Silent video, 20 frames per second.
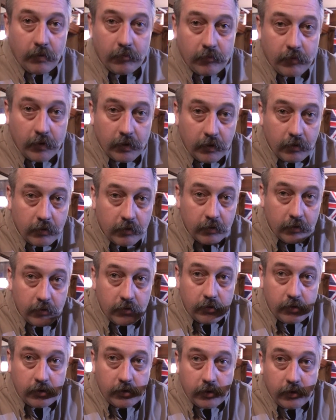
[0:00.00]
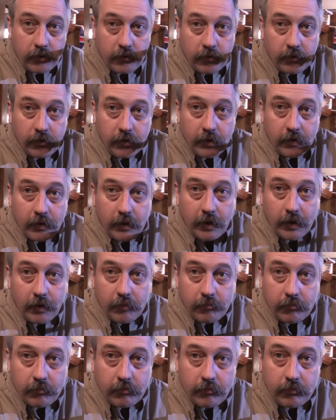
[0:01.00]
Hopefully you can just see
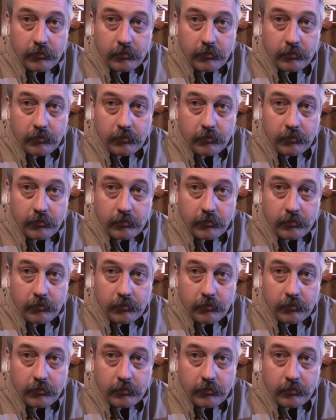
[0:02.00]
that.